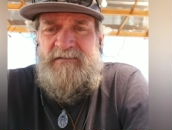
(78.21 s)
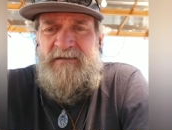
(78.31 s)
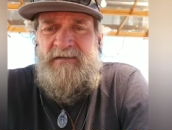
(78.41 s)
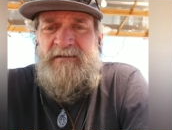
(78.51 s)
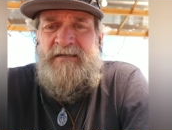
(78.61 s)

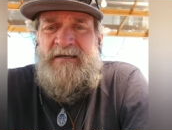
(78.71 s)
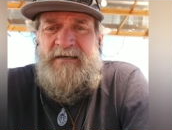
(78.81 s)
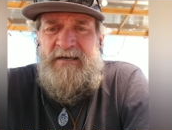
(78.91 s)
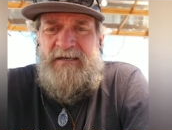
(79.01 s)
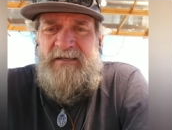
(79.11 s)
Uh,
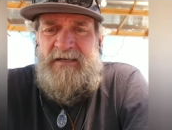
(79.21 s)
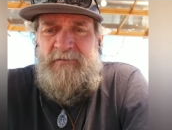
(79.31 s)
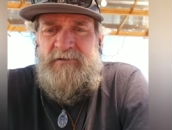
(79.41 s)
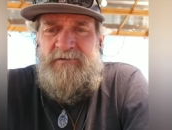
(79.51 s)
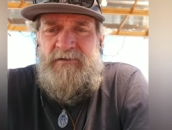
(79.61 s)
I think
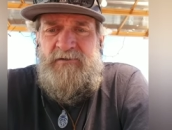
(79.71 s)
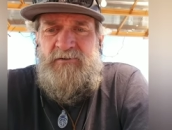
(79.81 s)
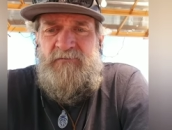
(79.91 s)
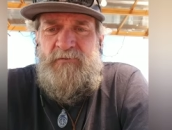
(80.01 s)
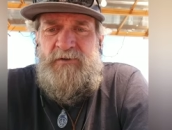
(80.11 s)
I'm just going to
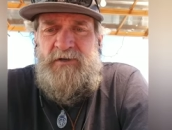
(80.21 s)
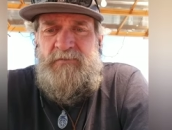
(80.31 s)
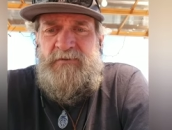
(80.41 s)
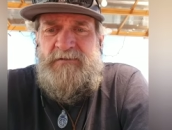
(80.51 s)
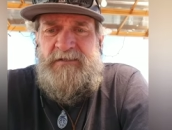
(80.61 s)
shoot from the
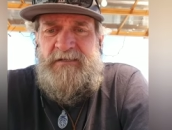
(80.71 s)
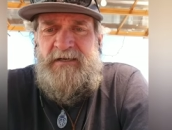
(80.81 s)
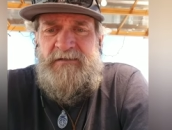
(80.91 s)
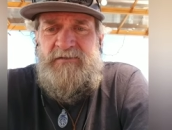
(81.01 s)
hip today,